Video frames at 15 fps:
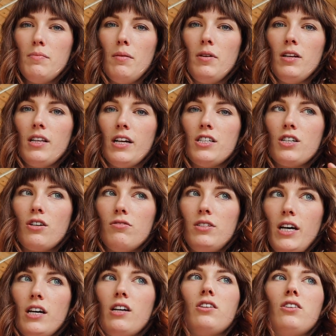maybe let's go
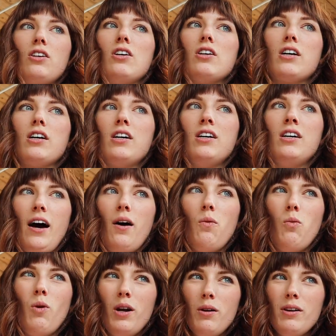take a look at what